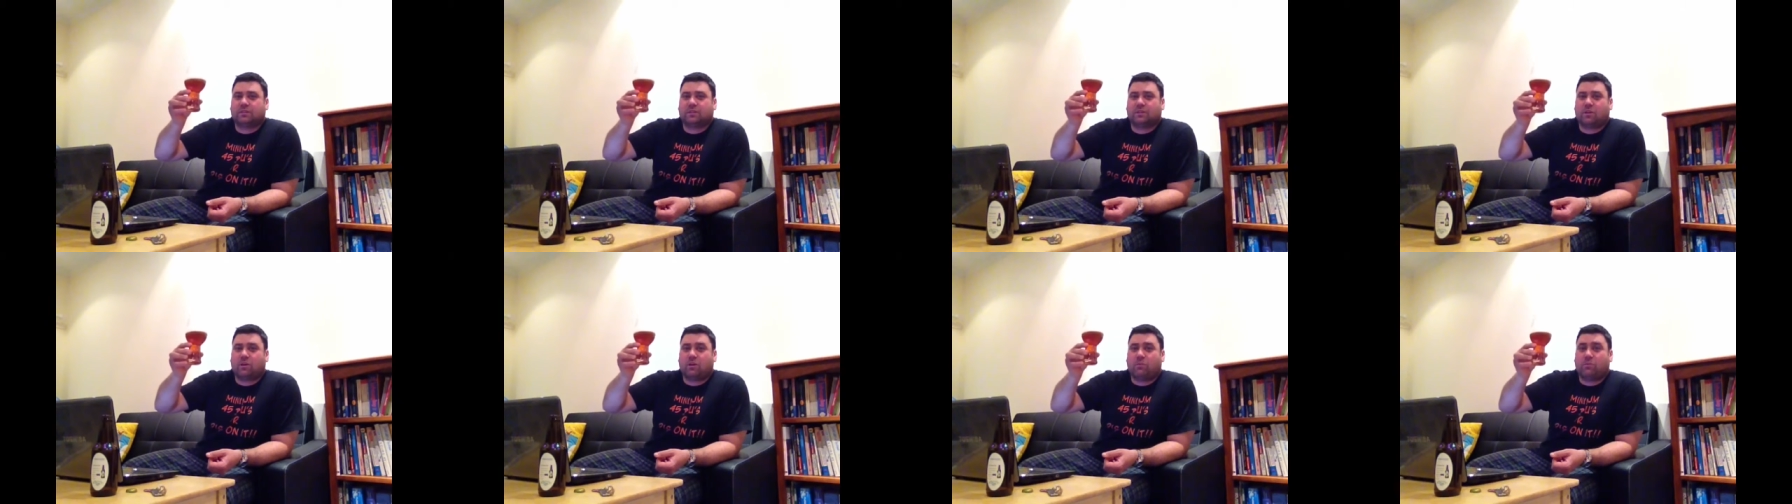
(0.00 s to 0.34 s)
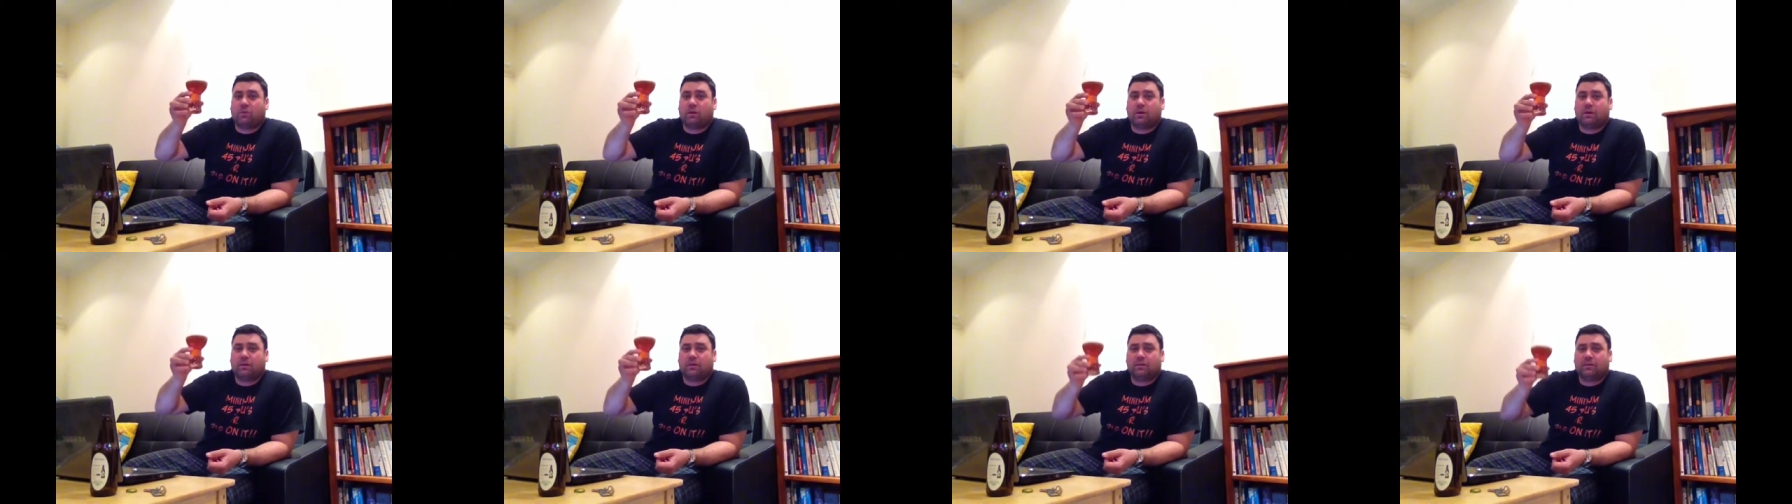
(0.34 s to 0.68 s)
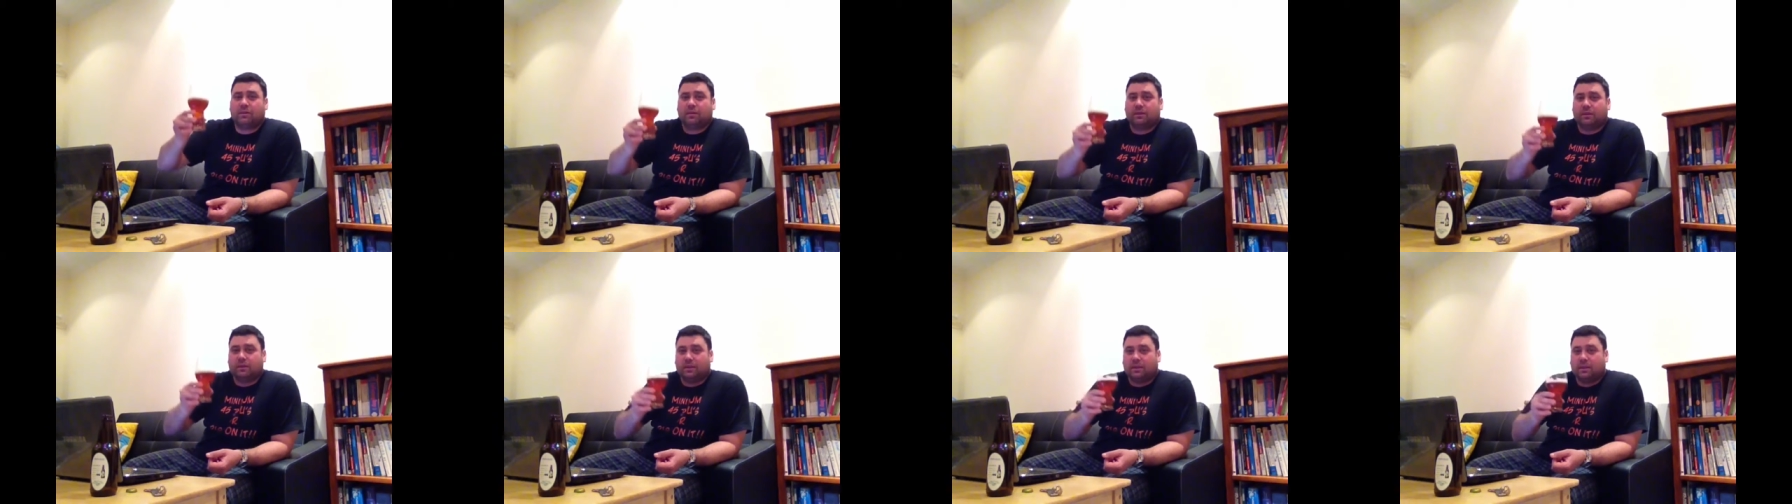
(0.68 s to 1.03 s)
copper.
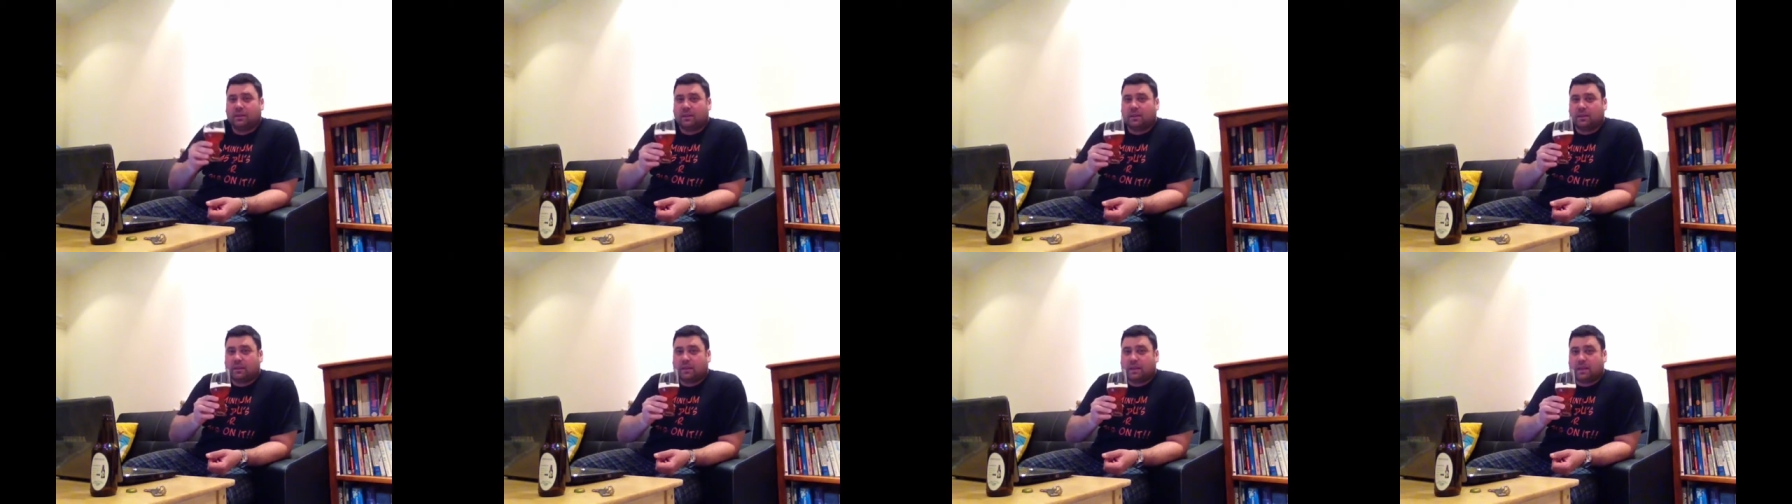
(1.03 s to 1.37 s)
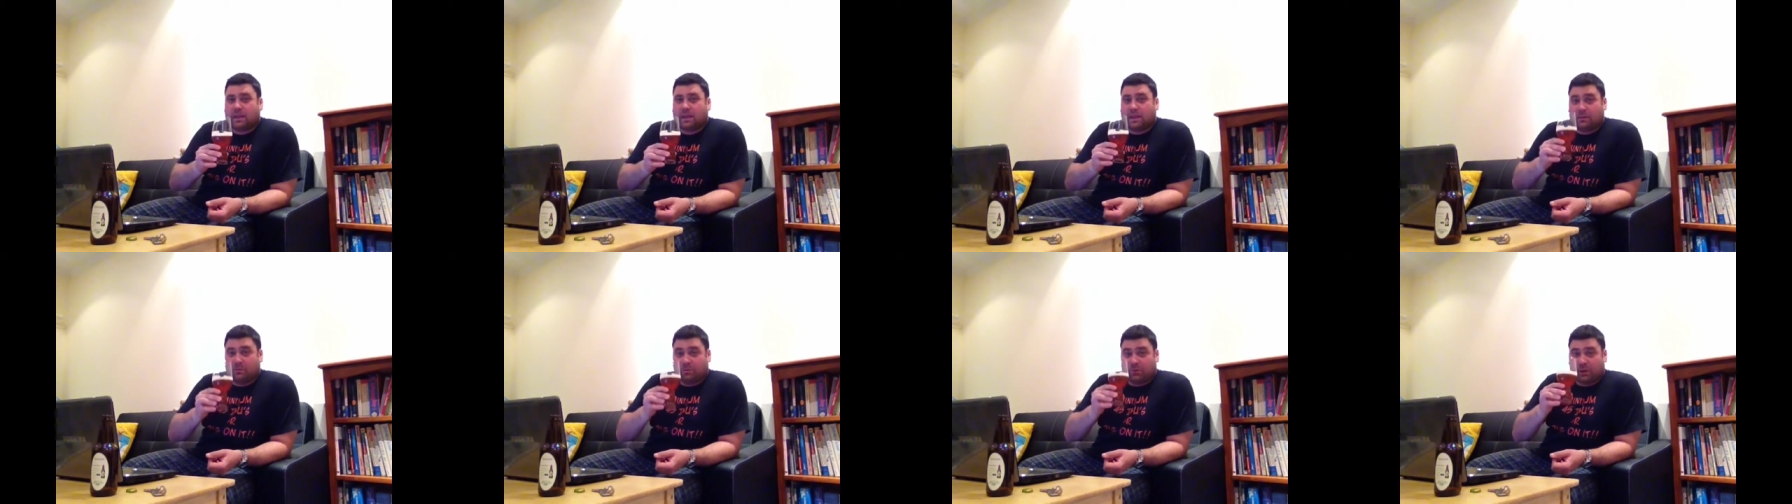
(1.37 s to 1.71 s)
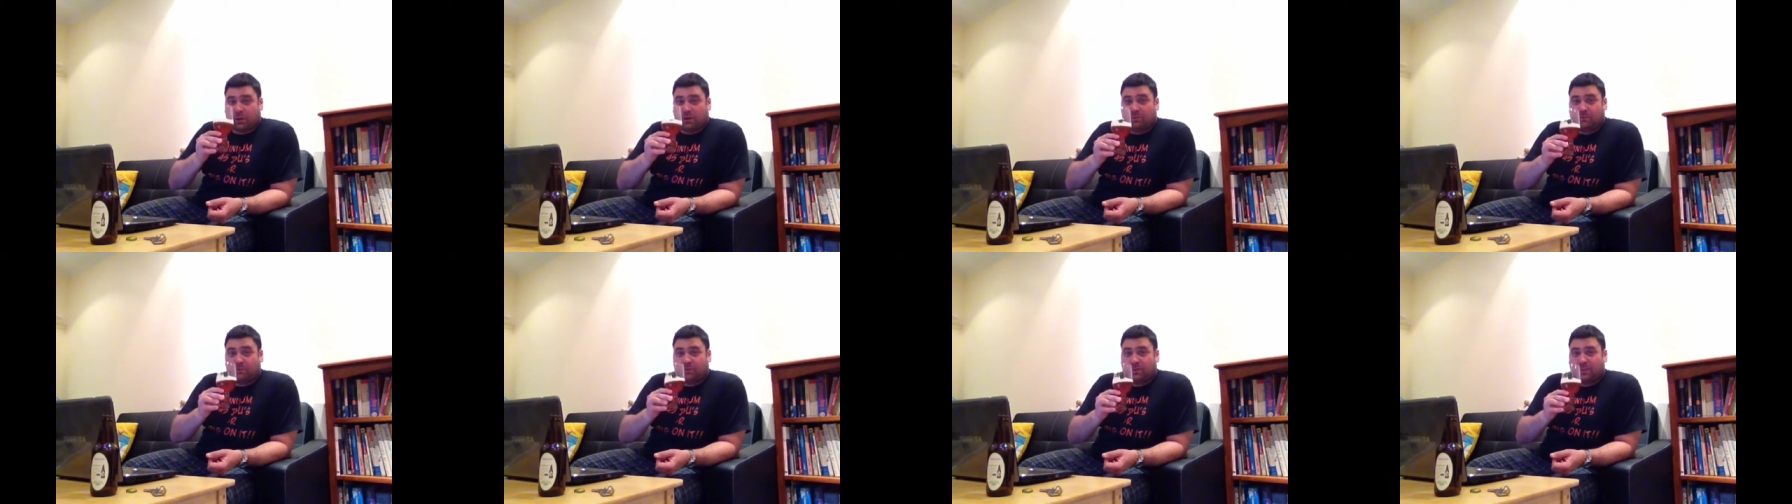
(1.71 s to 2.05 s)
Uh, we're
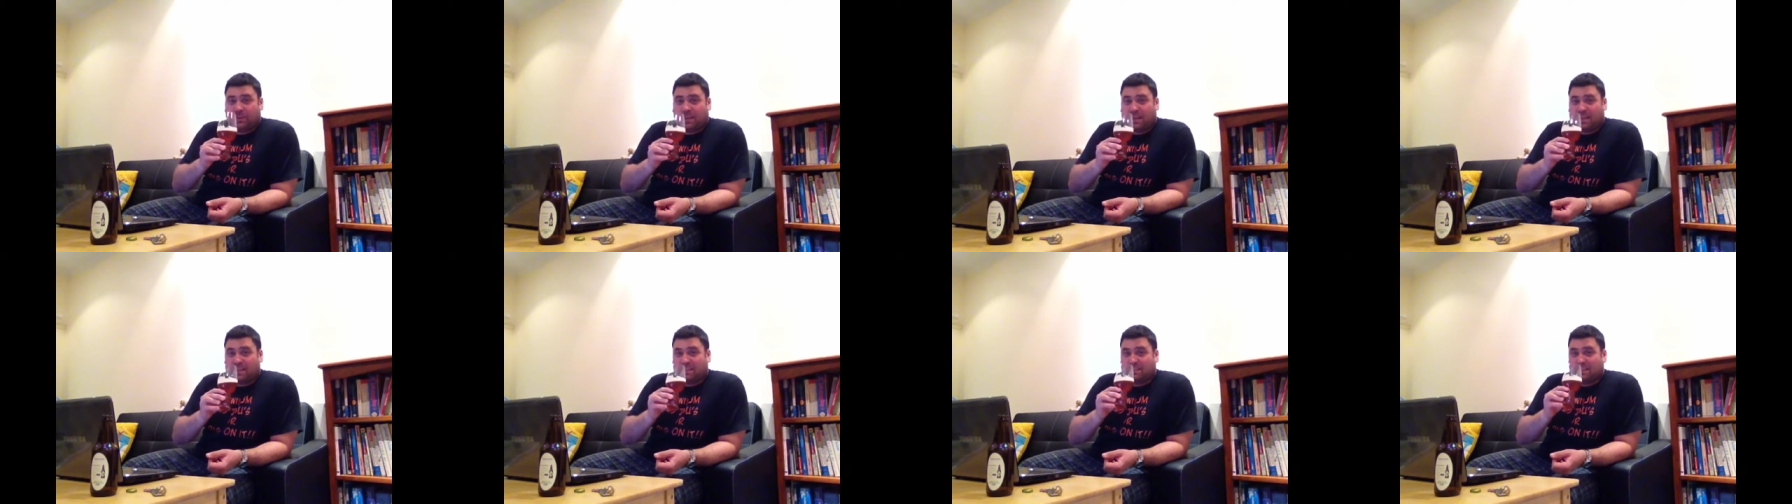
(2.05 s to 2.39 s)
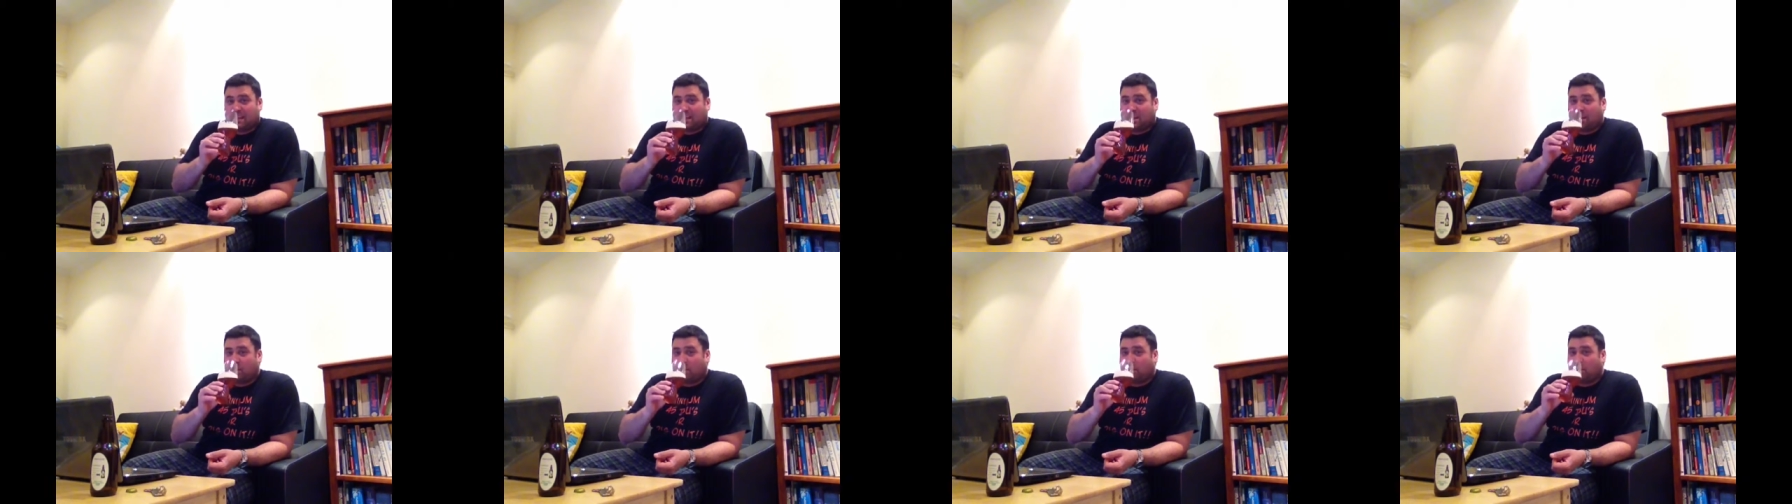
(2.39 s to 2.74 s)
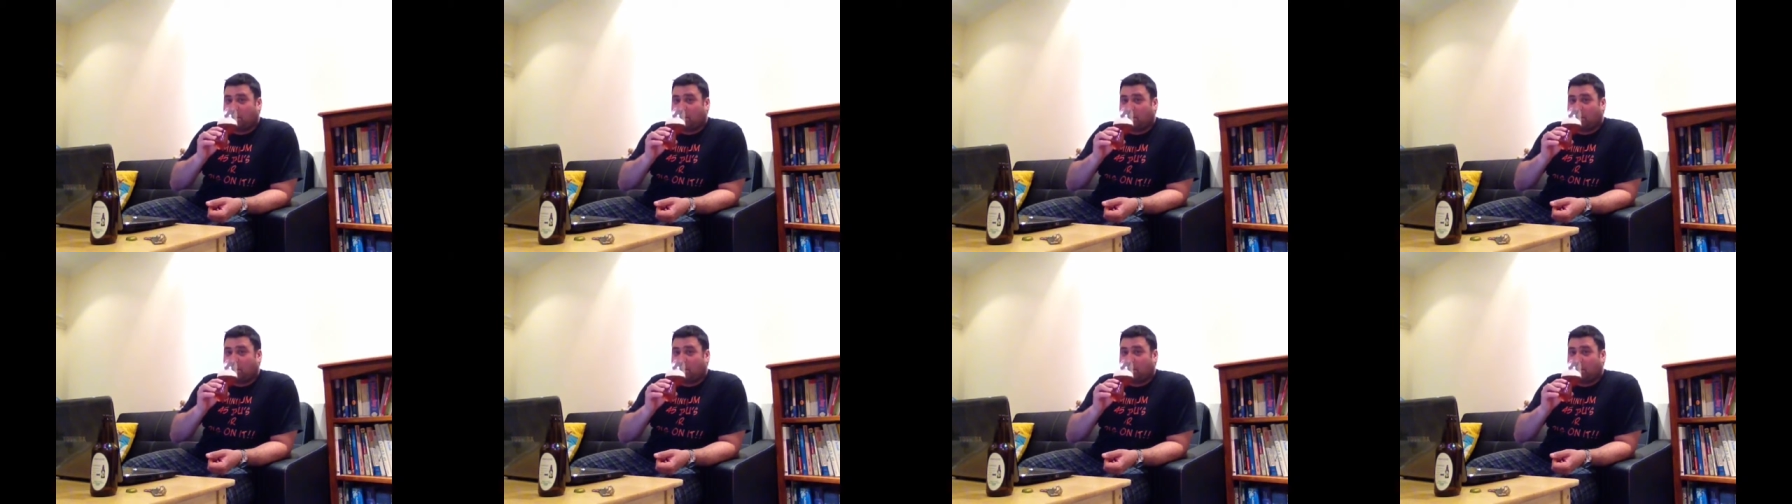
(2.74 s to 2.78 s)
going for the taste, eh?